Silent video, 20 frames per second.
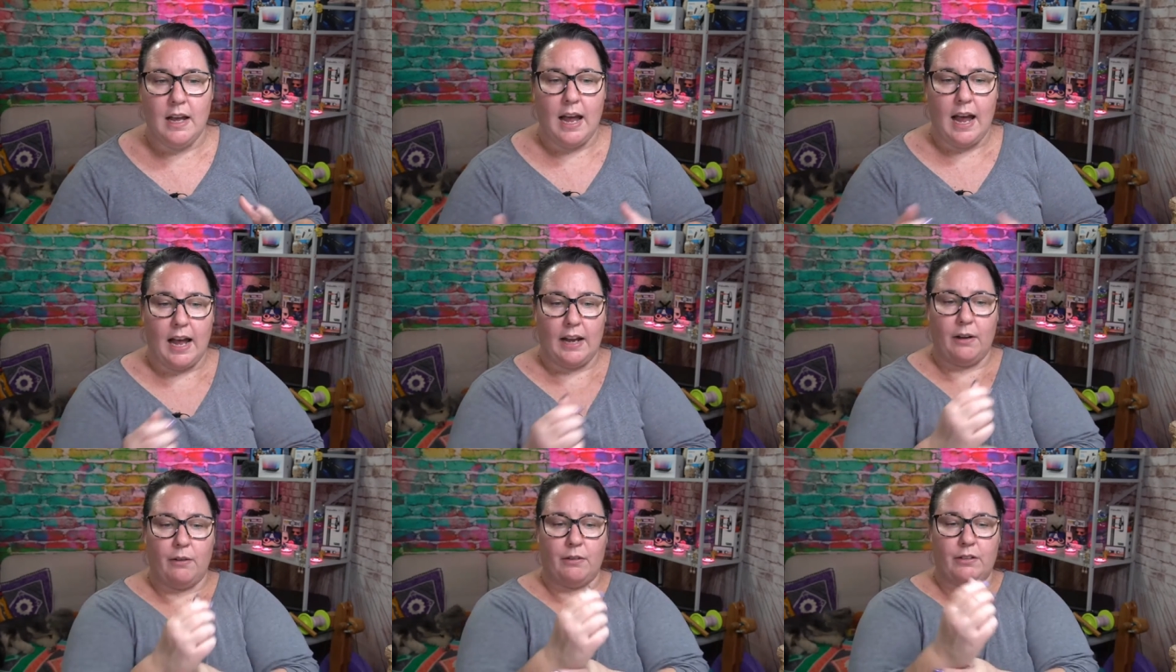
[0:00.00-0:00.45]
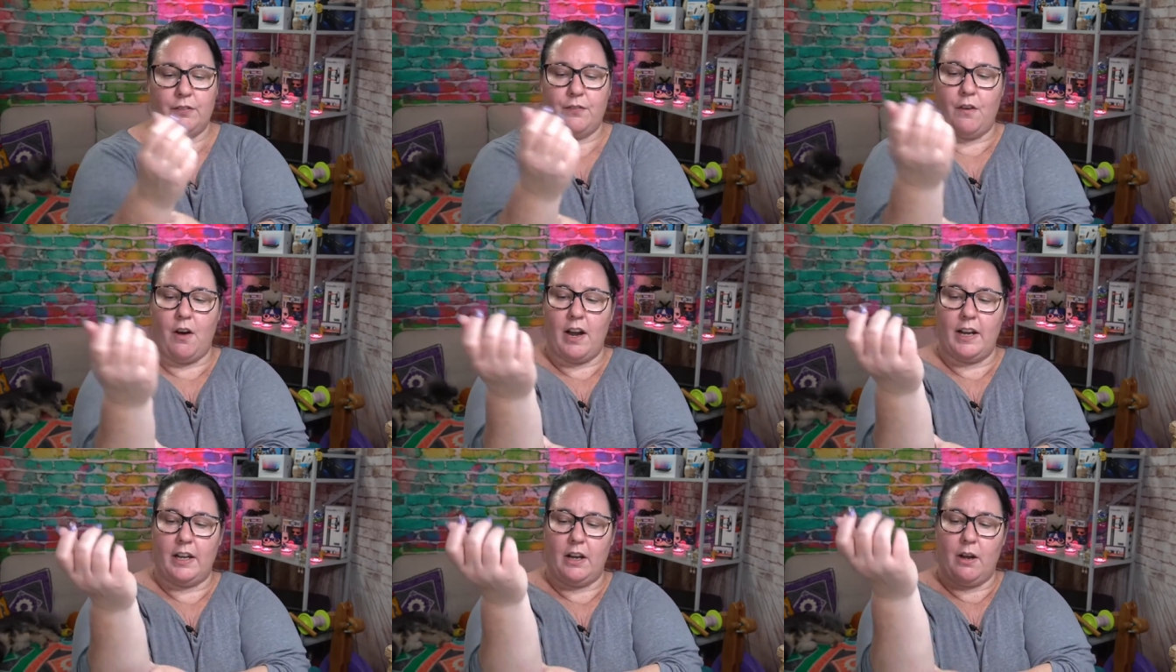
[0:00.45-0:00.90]
And I was
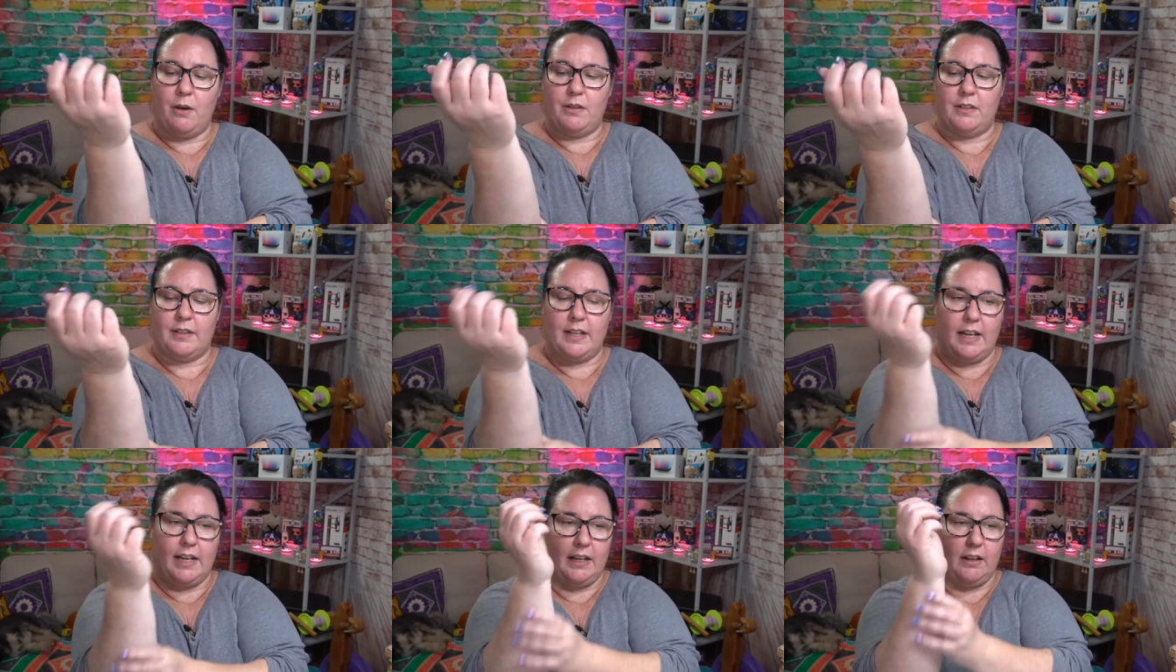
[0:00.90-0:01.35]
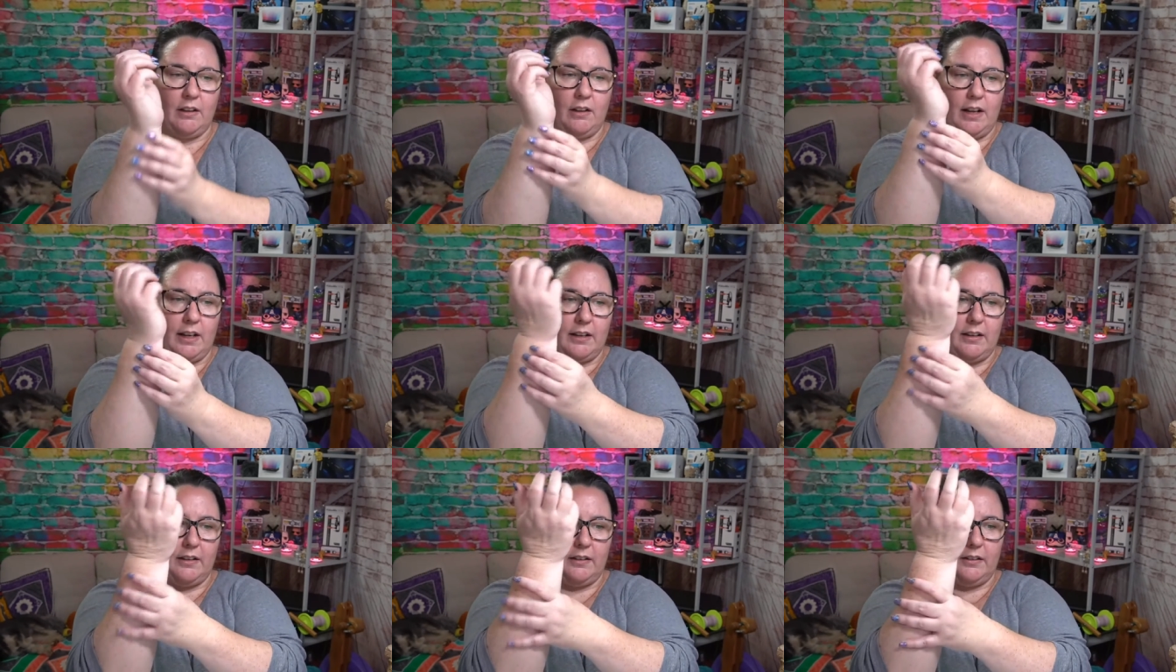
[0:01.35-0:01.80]
finding I was getting
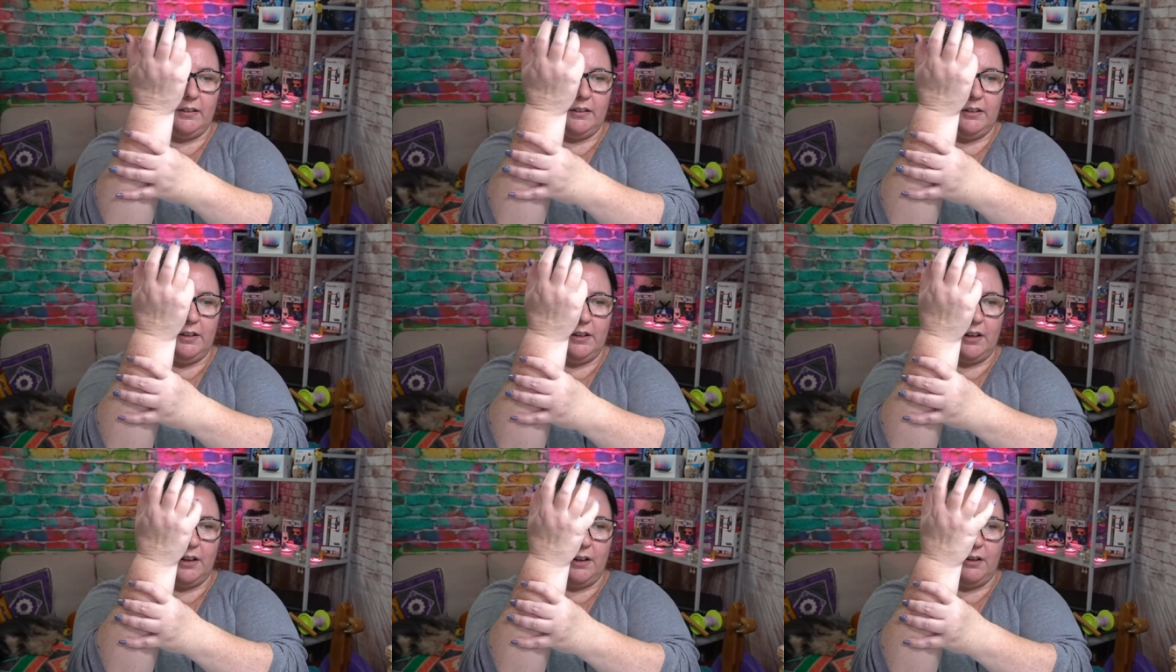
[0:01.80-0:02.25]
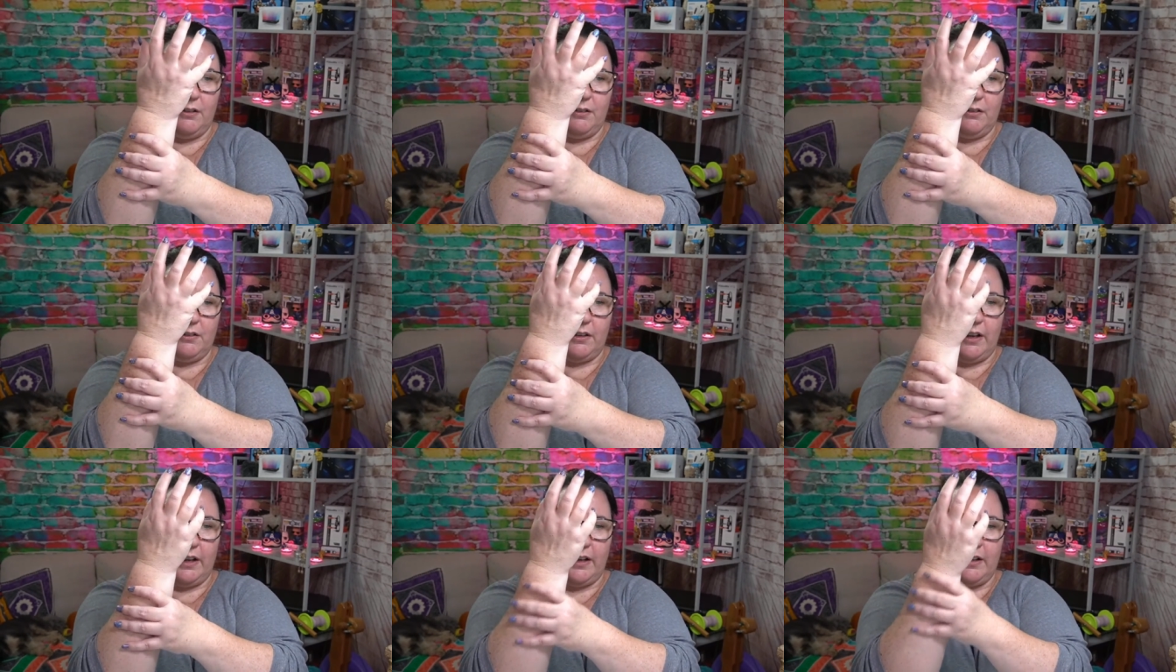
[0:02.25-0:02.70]
like, you know,
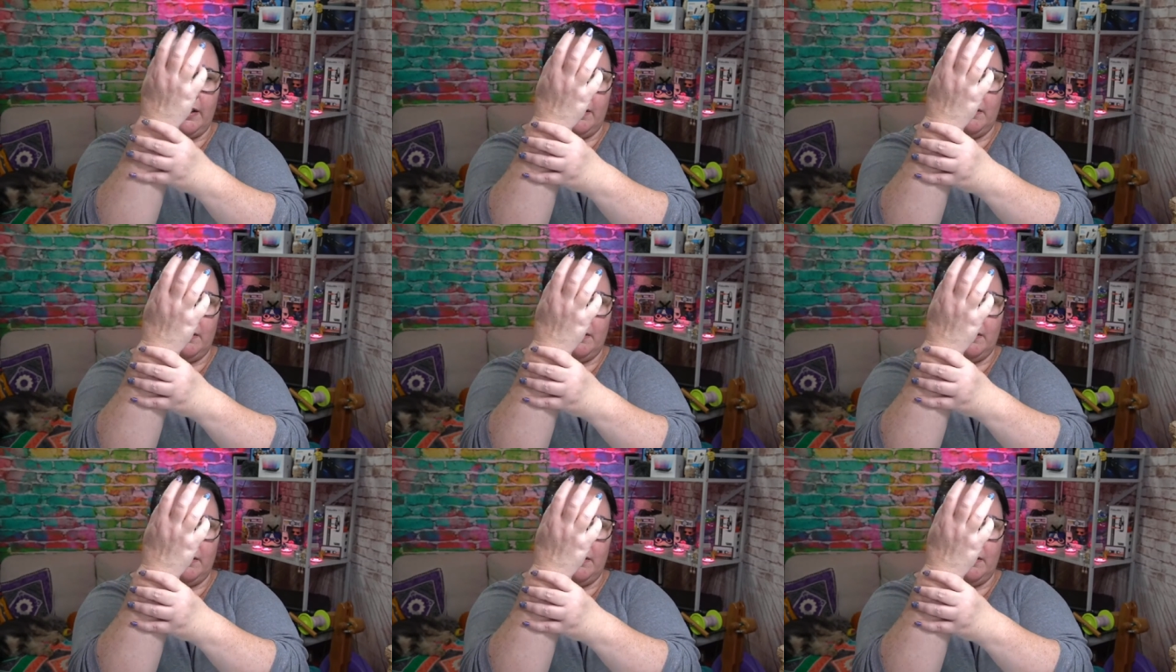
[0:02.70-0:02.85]
like